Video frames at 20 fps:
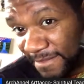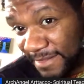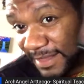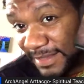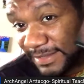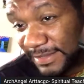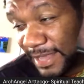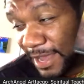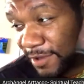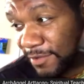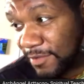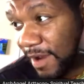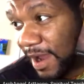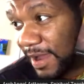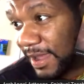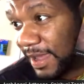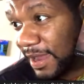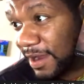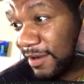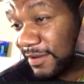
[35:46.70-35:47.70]
This deck
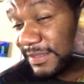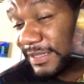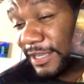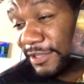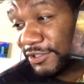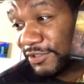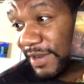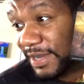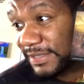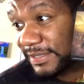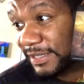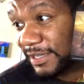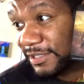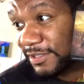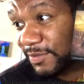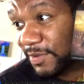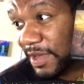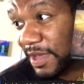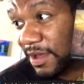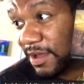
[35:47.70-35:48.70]
right here is interesting
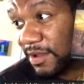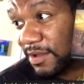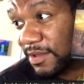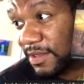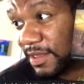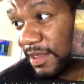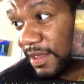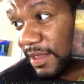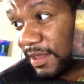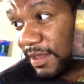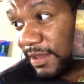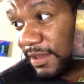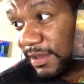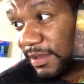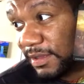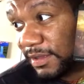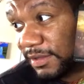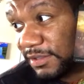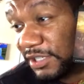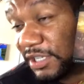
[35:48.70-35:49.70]
as well.
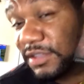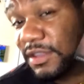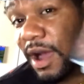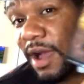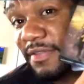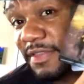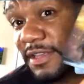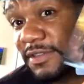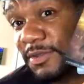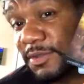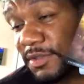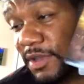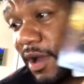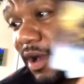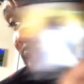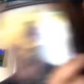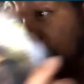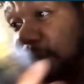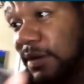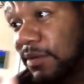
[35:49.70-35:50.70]
She thought this was
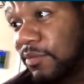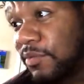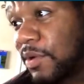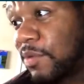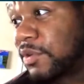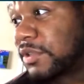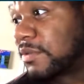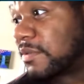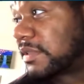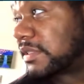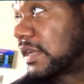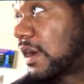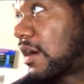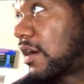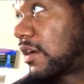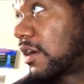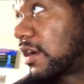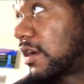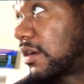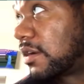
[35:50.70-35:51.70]
hard, but which one's
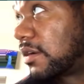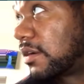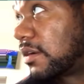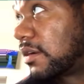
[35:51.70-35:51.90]
harder?